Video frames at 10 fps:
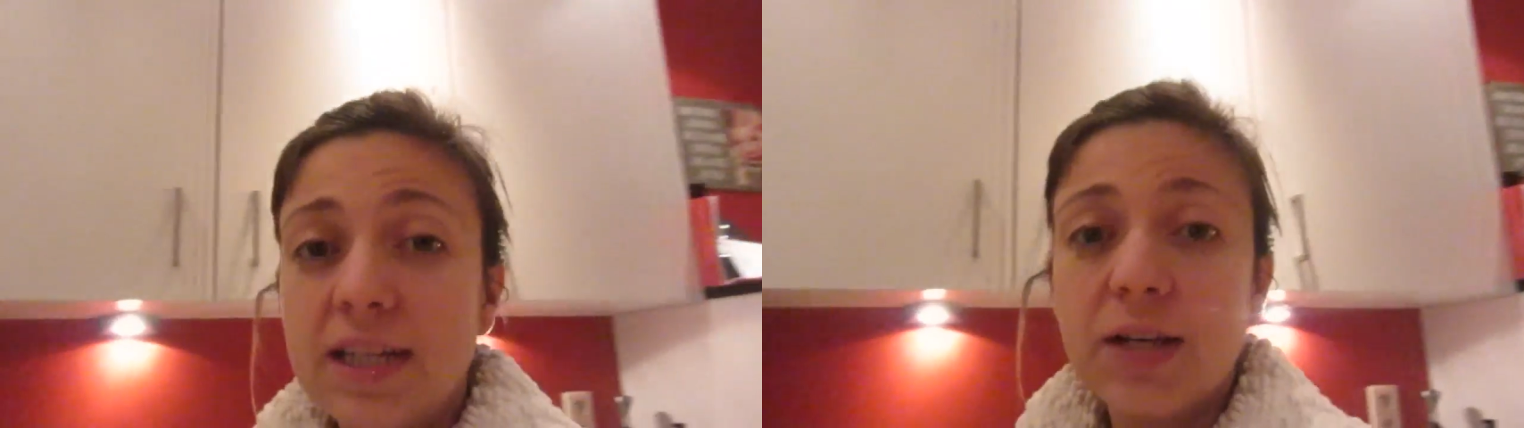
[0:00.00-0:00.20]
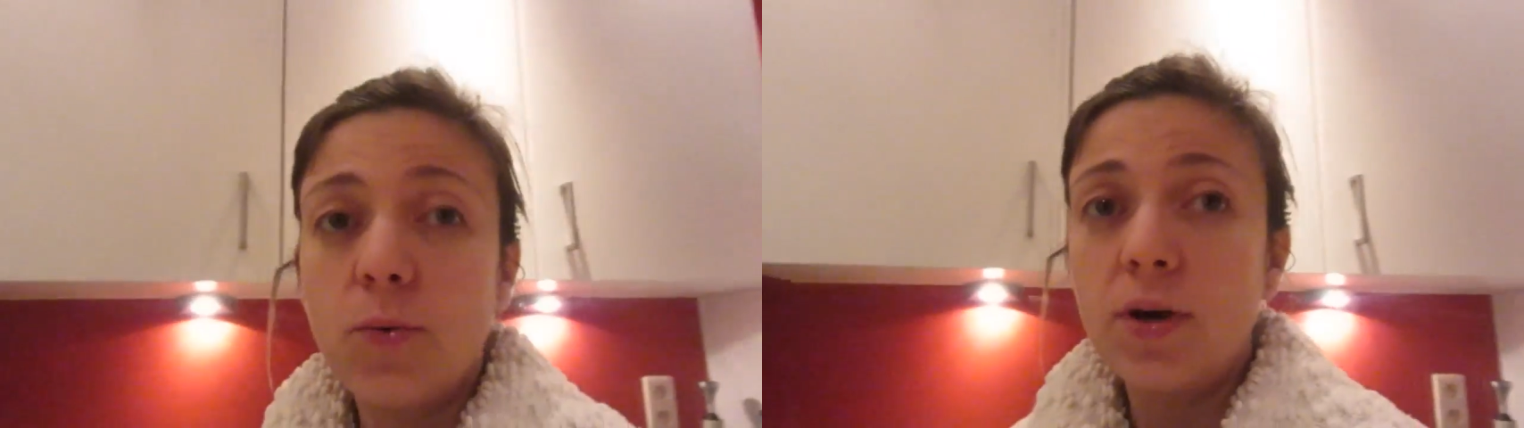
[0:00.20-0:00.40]

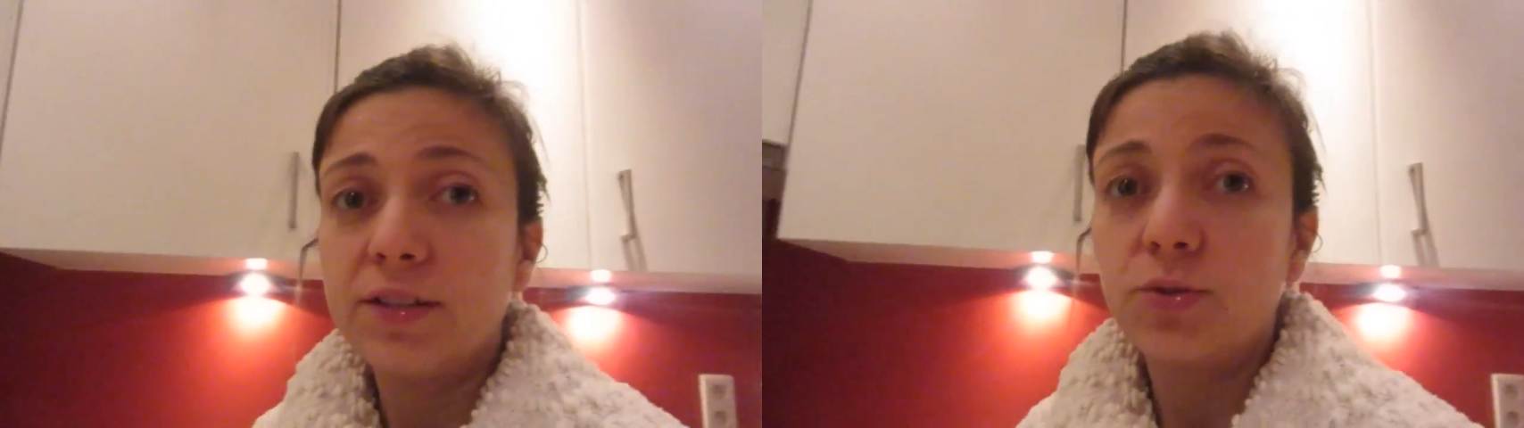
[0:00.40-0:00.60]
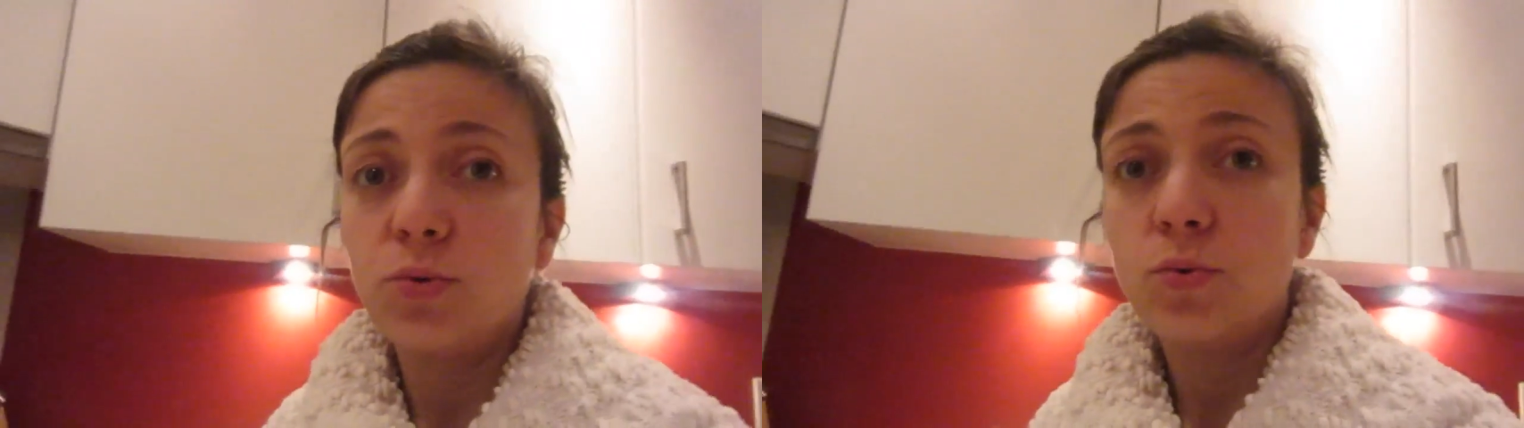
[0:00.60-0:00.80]
Nick
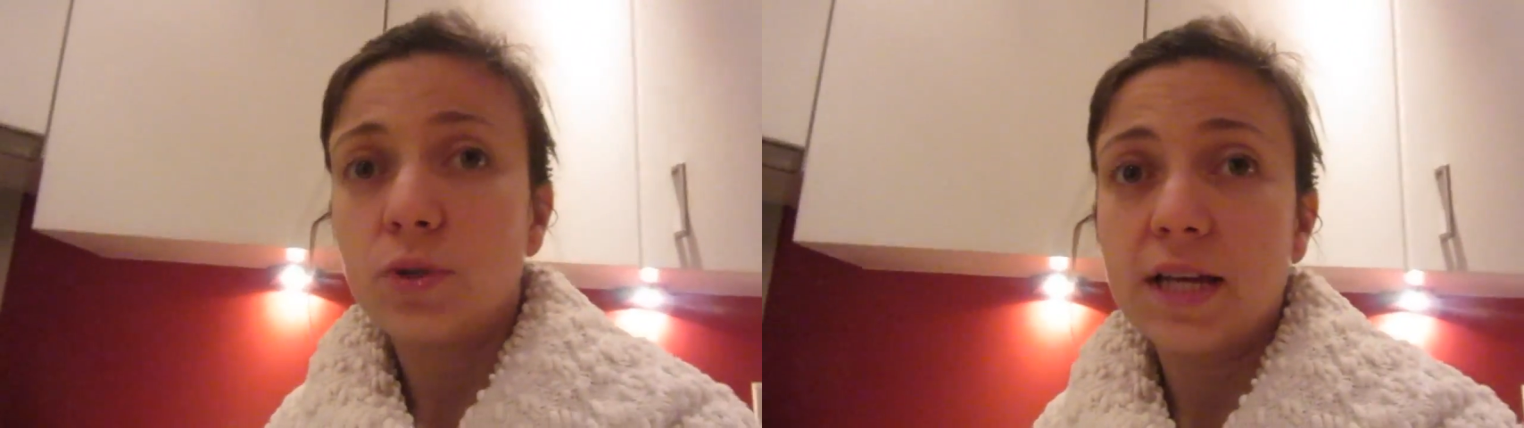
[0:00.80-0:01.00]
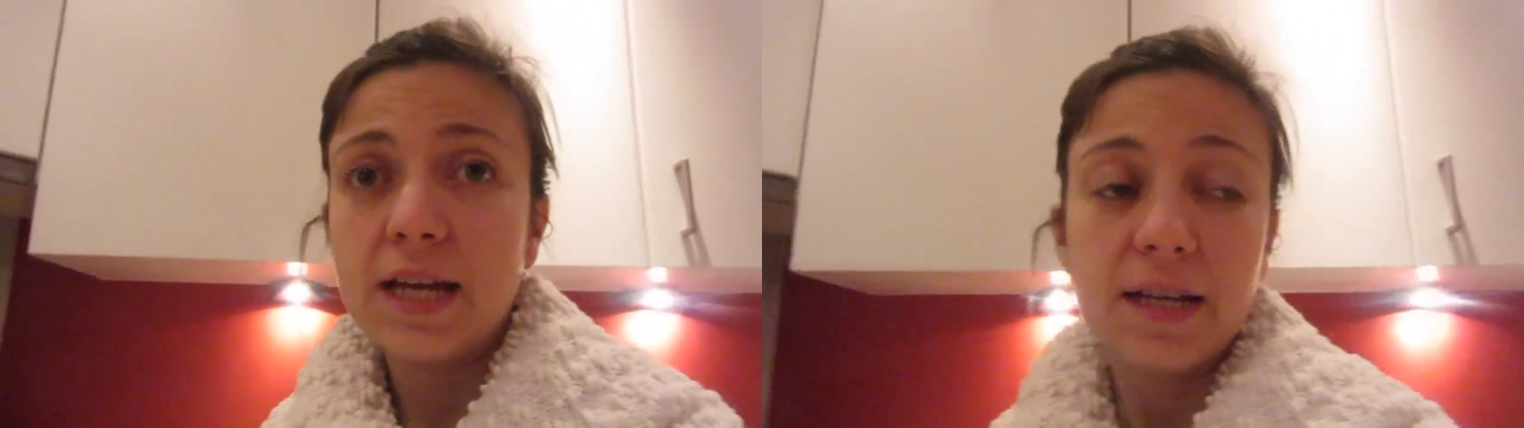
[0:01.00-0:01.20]
went
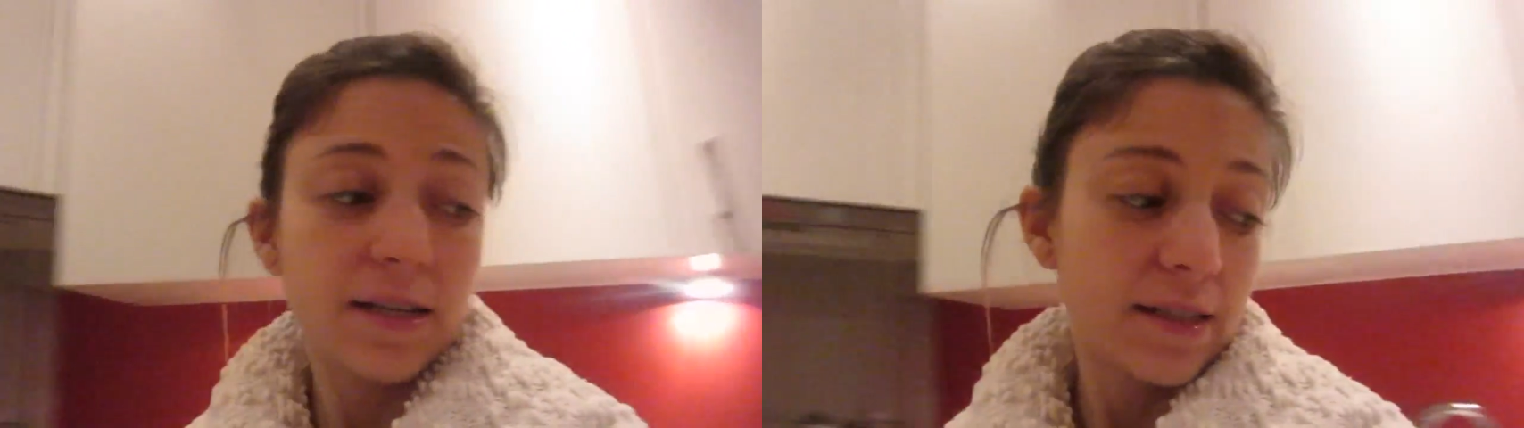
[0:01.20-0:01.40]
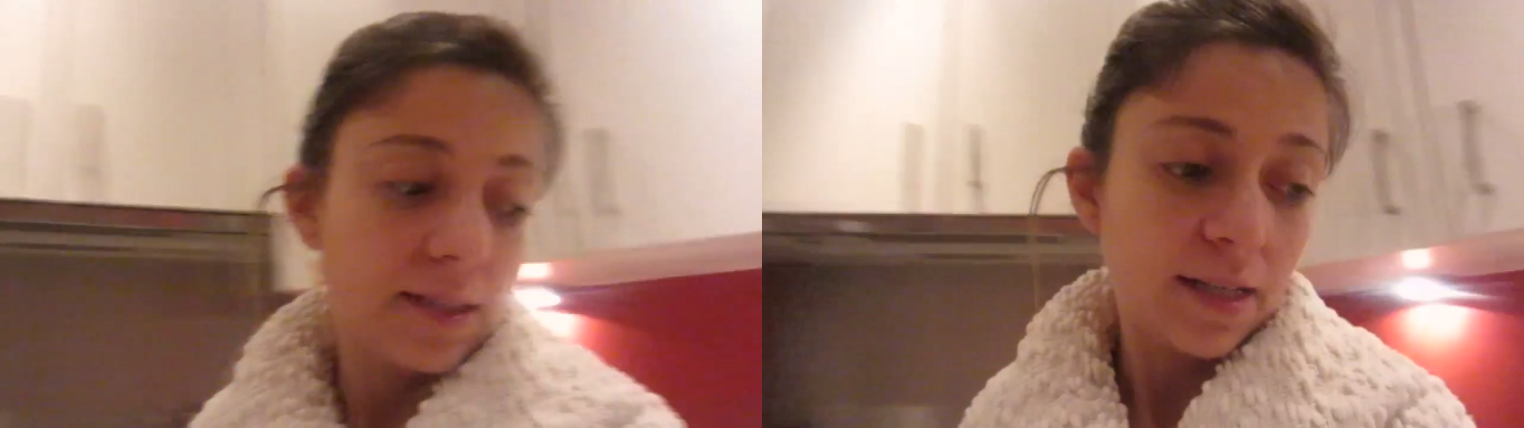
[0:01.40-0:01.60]
to get
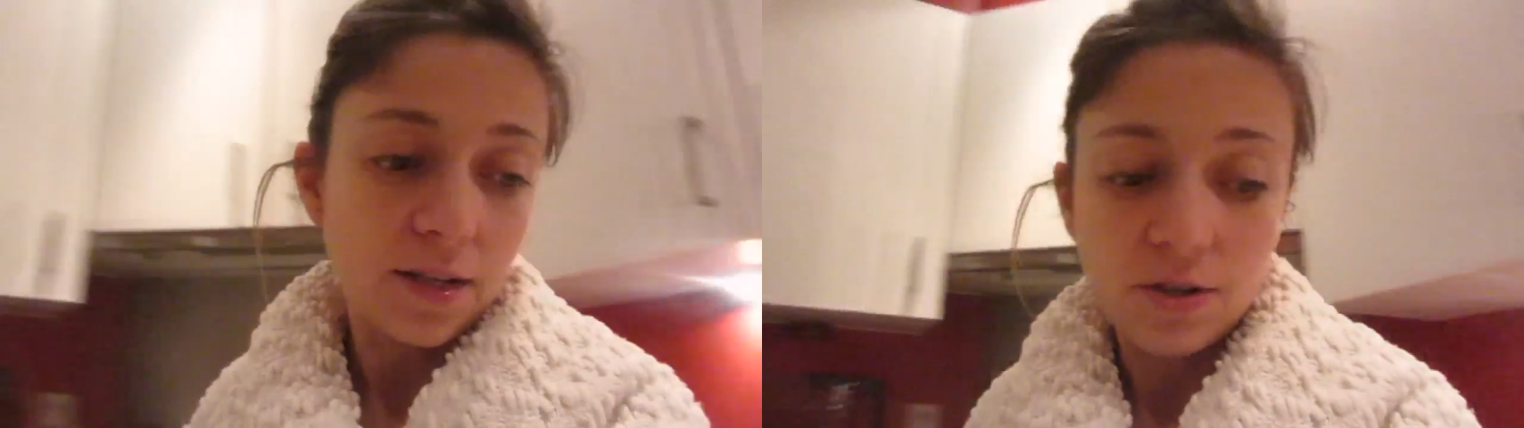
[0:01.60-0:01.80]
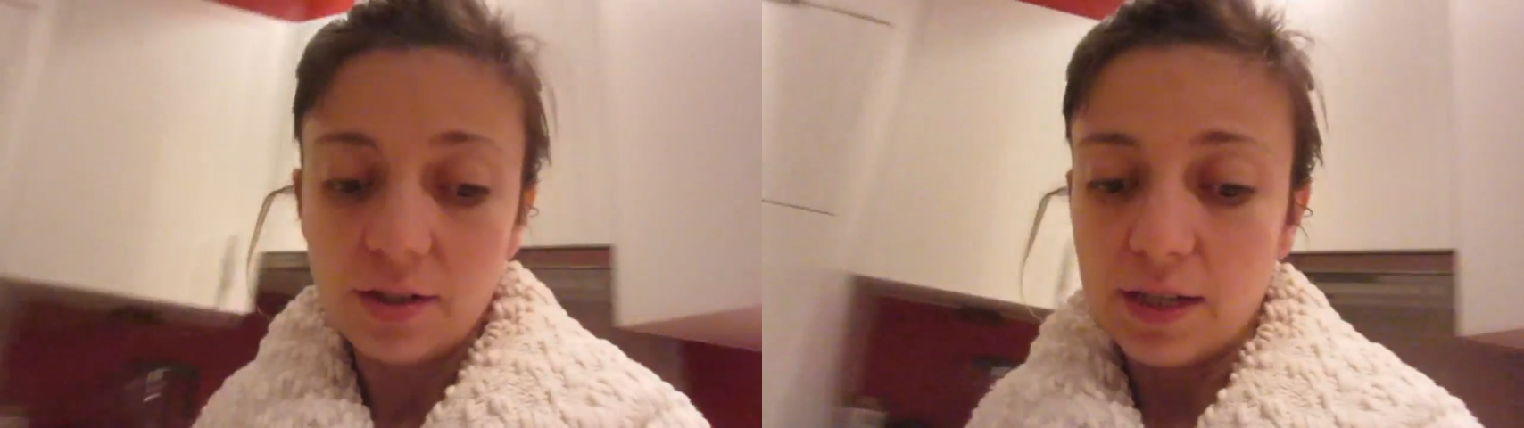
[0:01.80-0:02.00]
us
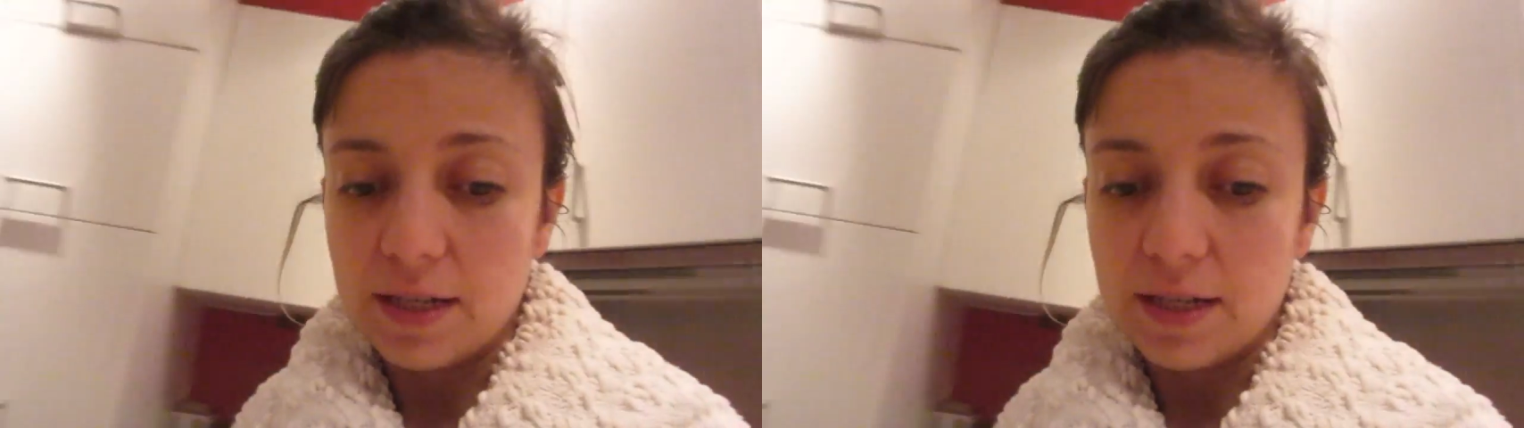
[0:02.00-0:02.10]
dinner,